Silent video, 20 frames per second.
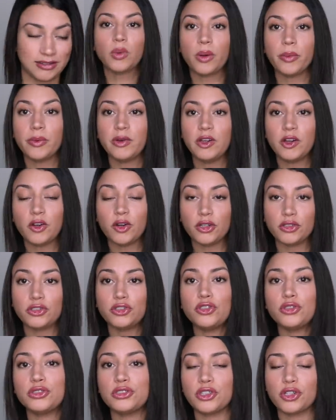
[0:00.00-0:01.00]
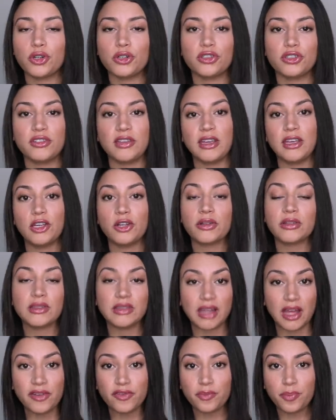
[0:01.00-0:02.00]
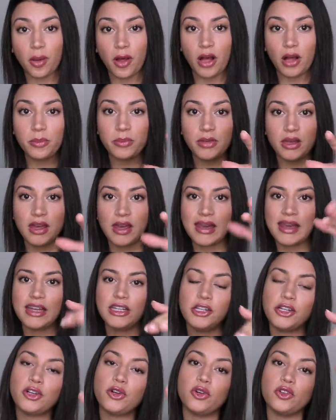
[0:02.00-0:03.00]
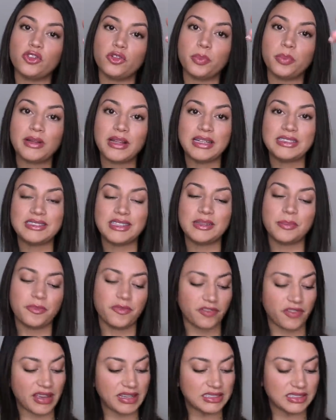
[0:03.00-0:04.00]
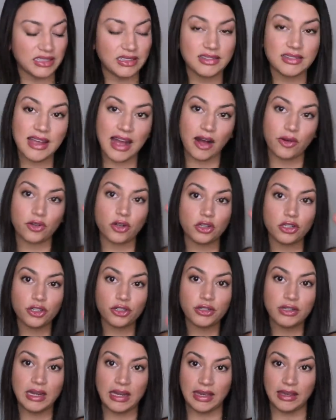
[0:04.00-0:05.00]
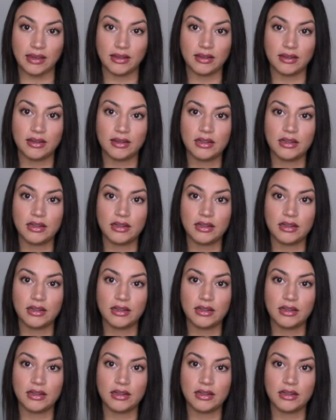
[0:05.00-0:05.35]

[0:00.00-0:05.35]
What you're going to do is you're going to take your left palm and you're going to place it facing down on your knee,